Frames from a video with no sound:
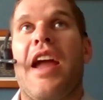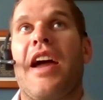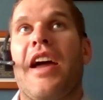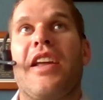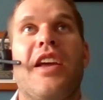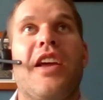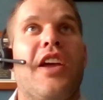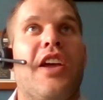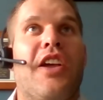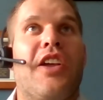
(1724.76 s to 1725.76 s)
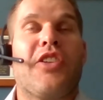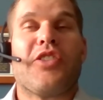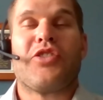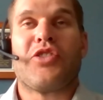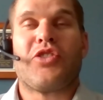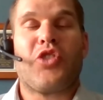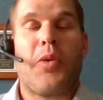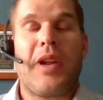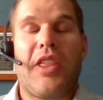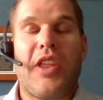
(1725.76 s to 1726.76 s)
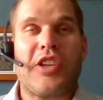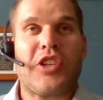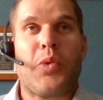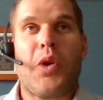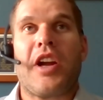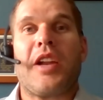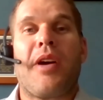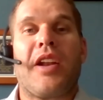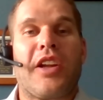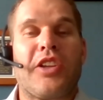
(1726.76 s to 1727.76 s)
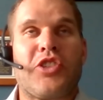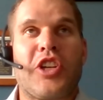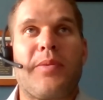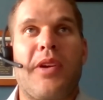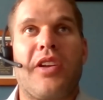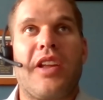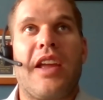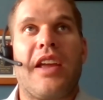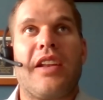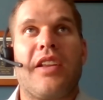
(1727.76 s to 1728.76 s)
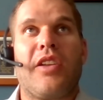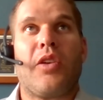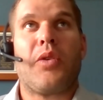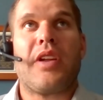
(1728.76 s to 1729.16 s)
and there's just so many things you're worried about and concerned about and you